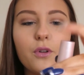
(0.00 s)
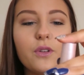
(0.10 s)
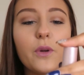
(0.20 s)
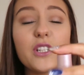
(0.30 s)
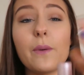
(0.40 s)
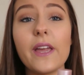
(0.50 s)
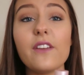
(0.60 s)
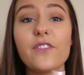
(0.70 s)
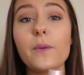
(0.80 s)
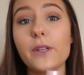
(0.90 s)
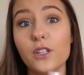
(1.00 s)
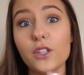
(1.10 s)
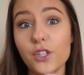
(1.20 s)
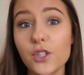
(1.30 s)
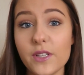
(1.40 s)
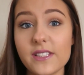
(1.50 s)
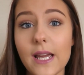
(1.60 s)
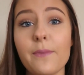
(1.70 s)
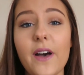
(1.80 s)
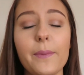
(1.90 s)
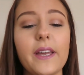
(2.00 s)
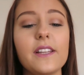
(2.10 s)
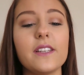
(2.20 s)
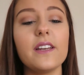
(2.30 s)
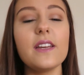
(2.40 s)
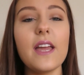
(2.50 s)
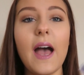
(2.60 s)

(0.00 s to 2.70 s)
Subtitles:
button, which if they were going to do this type of applicator,